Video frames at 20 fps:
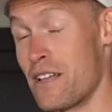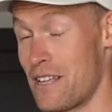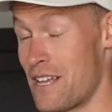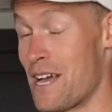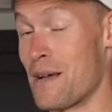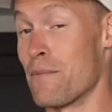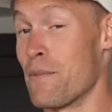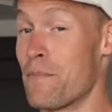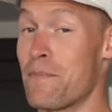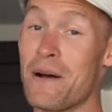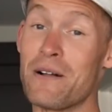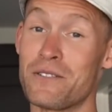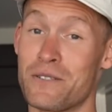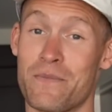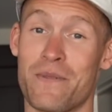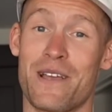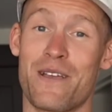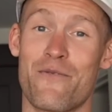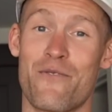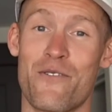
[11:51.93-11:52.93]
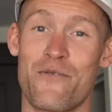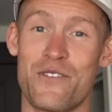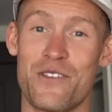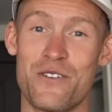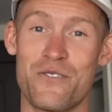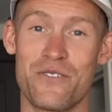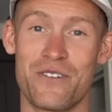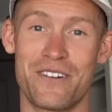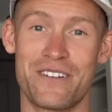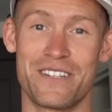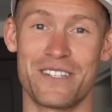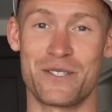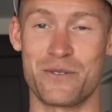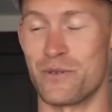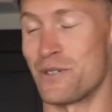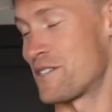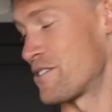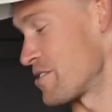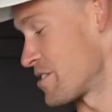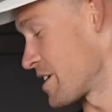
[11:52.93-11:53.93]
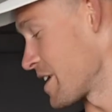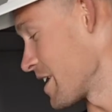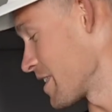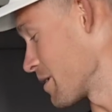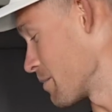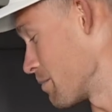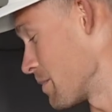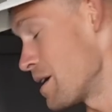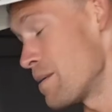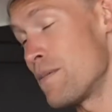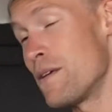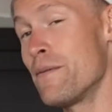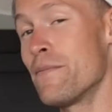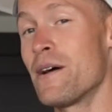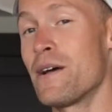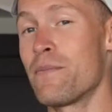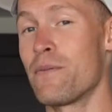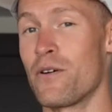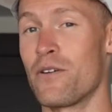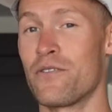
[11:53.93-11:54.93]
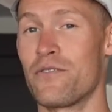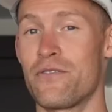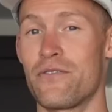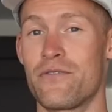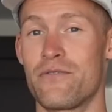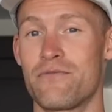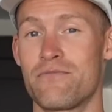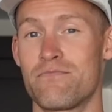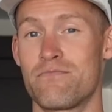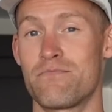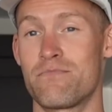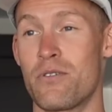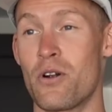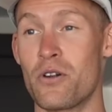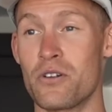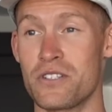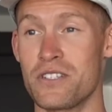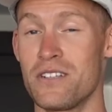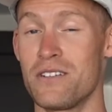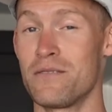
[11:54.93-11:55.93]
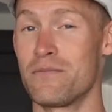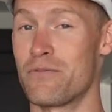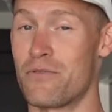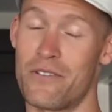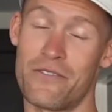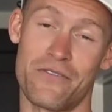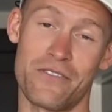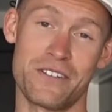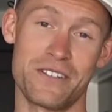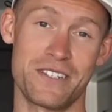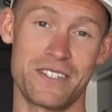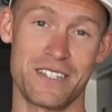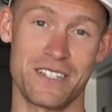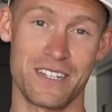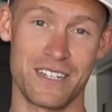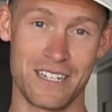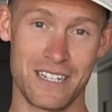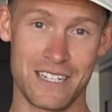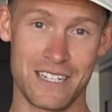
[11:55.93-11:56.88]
I'm about to make a review on the Twister skate that may be my personal preference.